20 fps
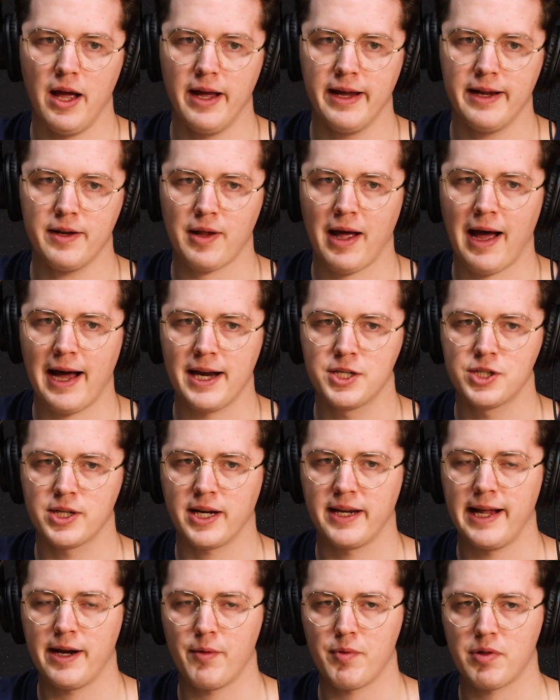It's hard to
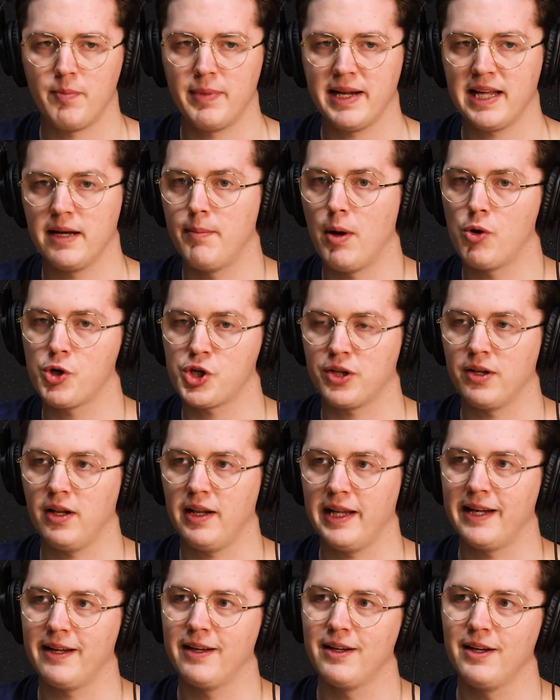connect with somebody
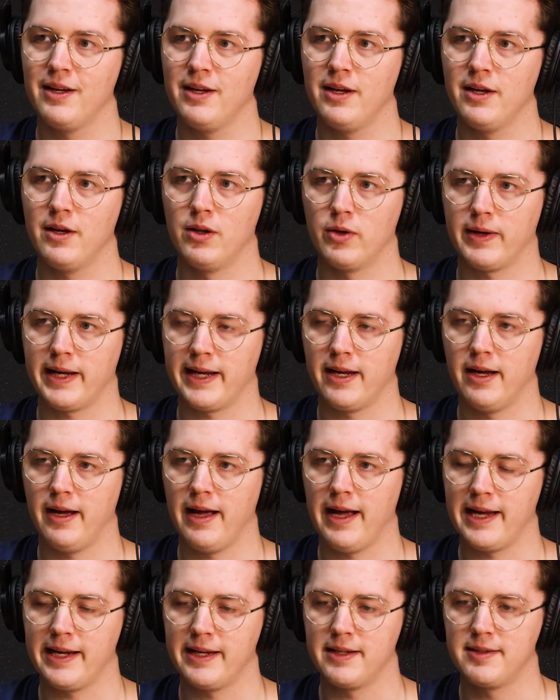emotionally looking at
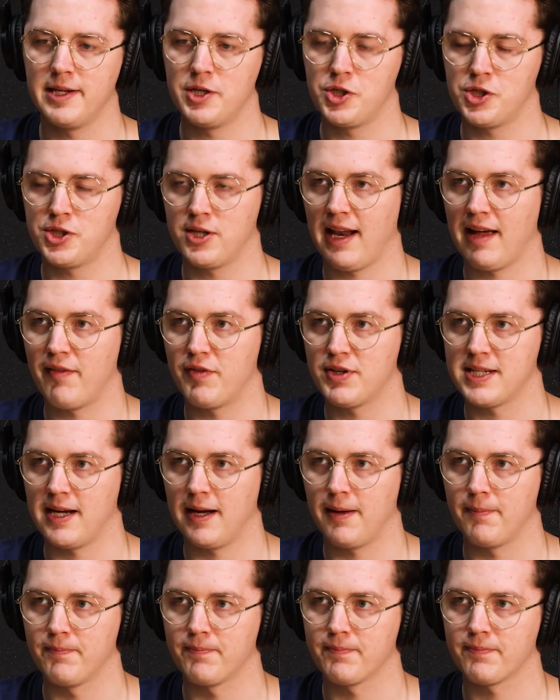a digital avatar.